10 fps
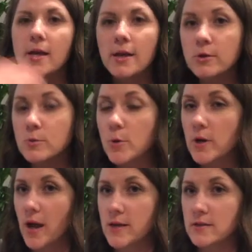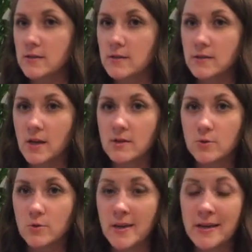Here's Mordecai's side of the
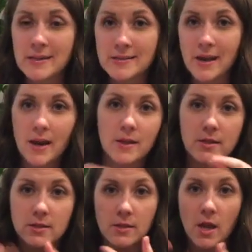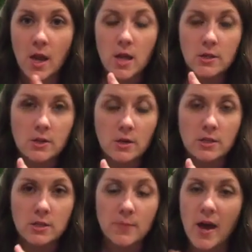story. He's kind of starts
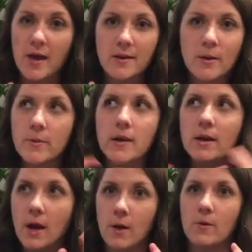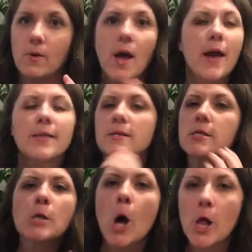his path. Now we know this
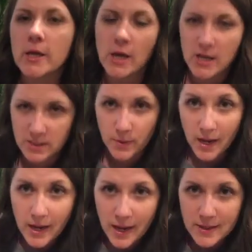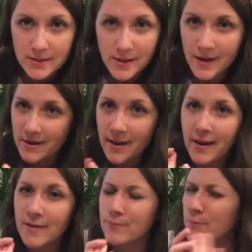is all in God's plans, and
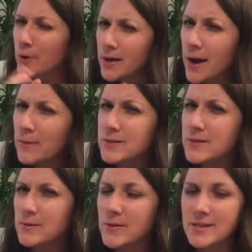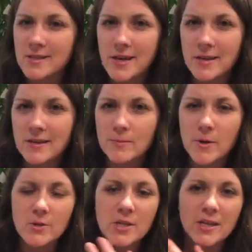if Mordecai wasn't the one to set it in
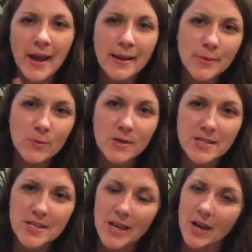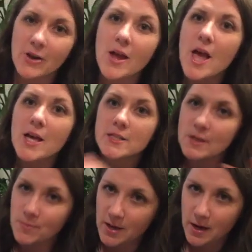motion, Haman wasn't there,
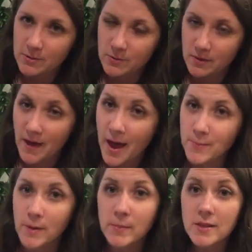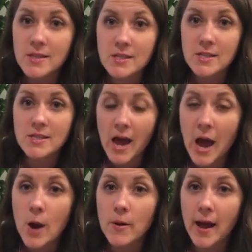something else would have happened. But this is
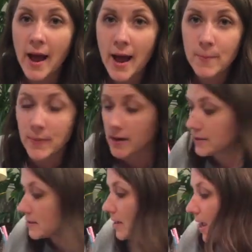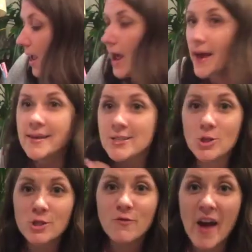how it happened, and it's
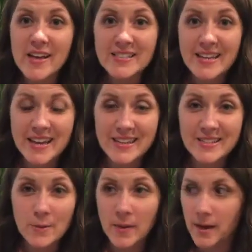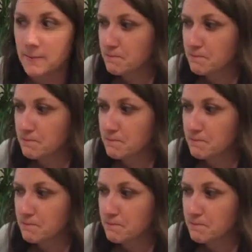just fascinating to me.